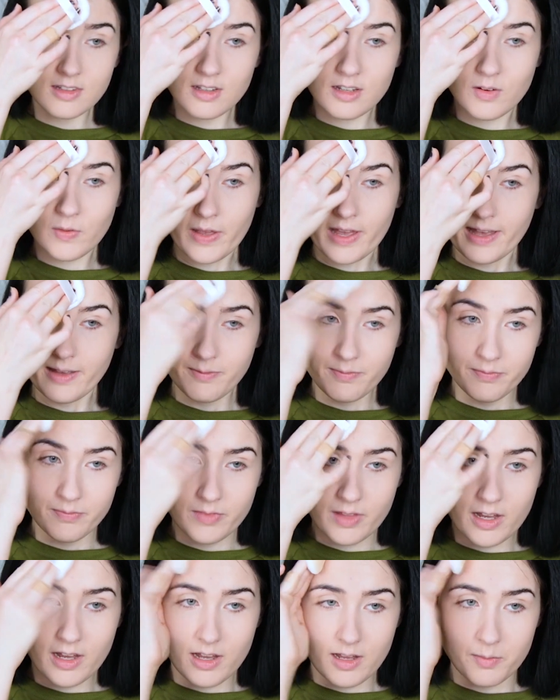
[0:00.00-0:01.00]
Okay,
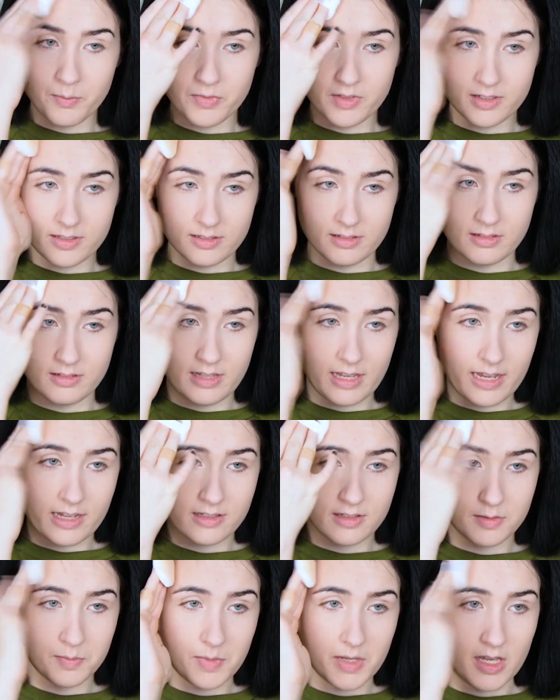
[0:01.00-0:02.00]
this
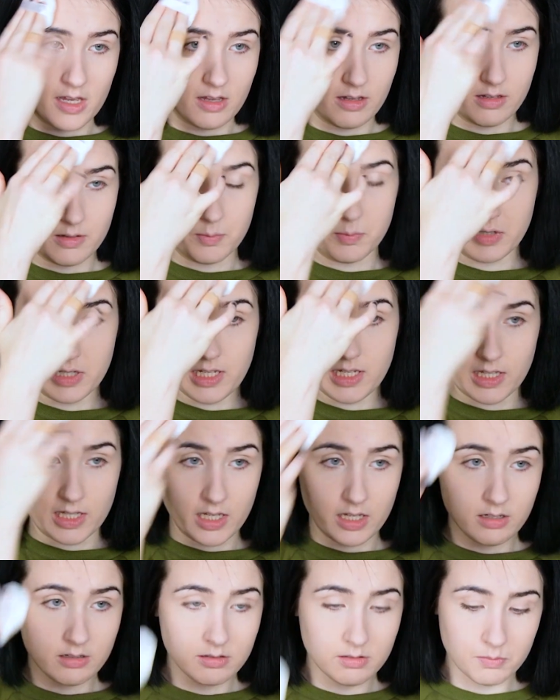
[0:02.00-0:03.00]
dates me
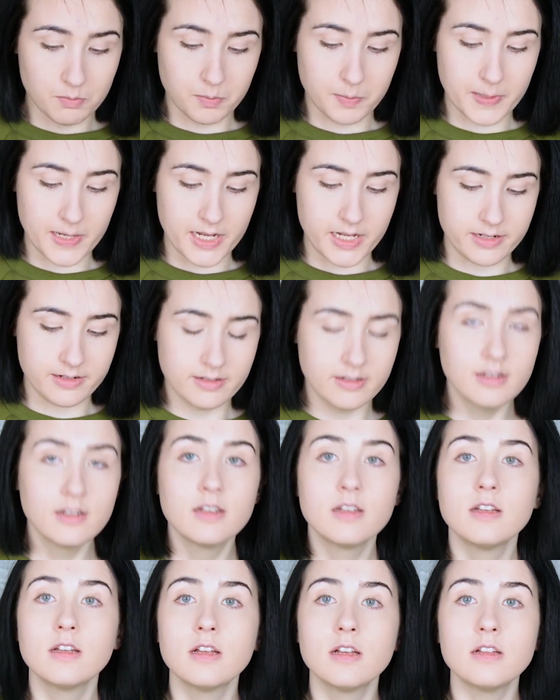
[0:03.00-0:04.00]
completely, but
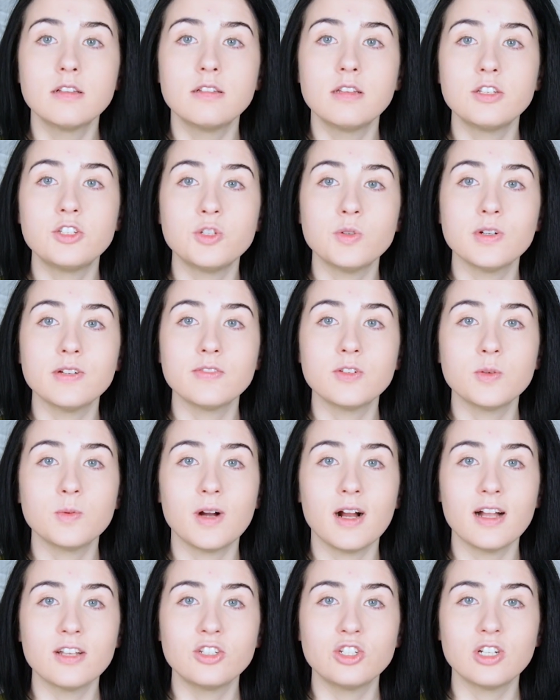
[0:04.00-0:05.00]
did you ever
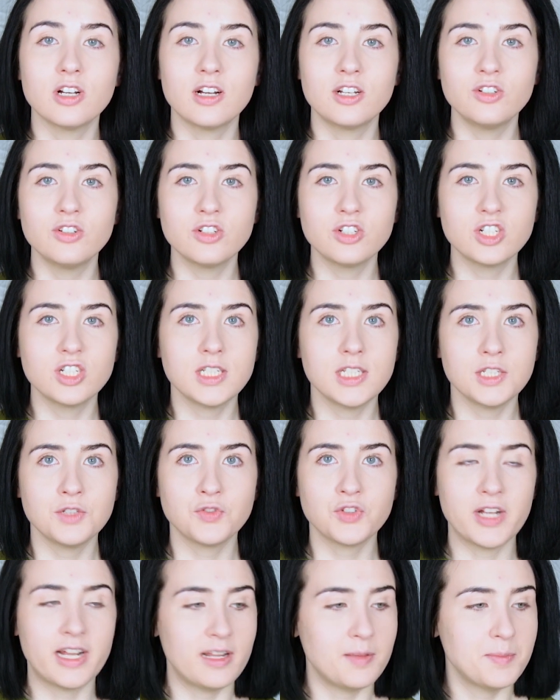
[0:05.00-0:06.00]
watch 100 Good Deeds
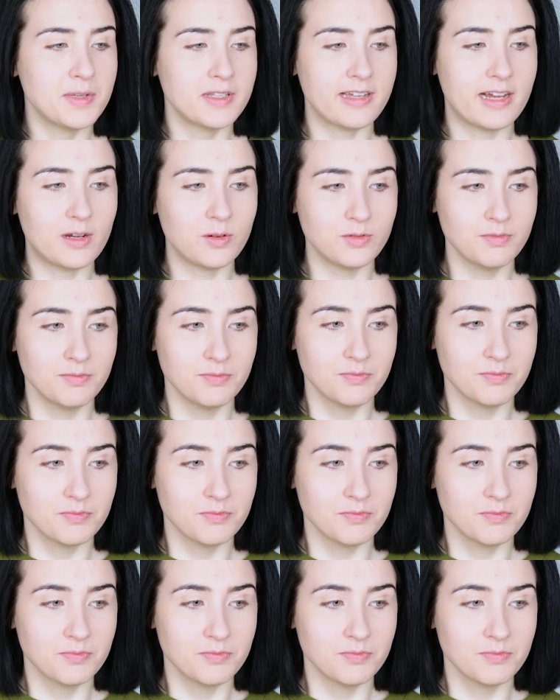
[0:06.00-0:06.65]
for Eddie McDowd?